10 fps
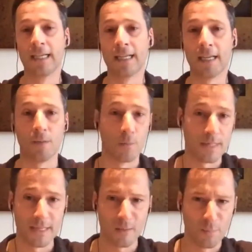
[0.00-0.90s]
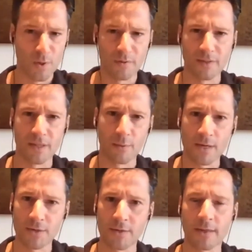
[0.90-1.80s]
One single point of
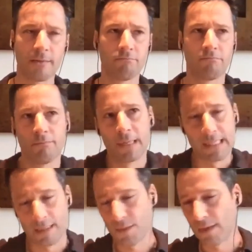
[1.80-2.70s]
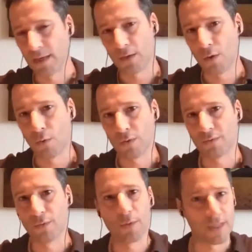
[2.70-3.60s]
integration, and basically you can get hold of
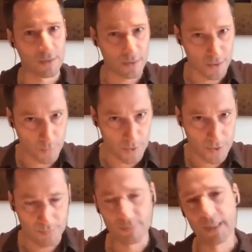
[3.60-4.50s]
all the content you wish.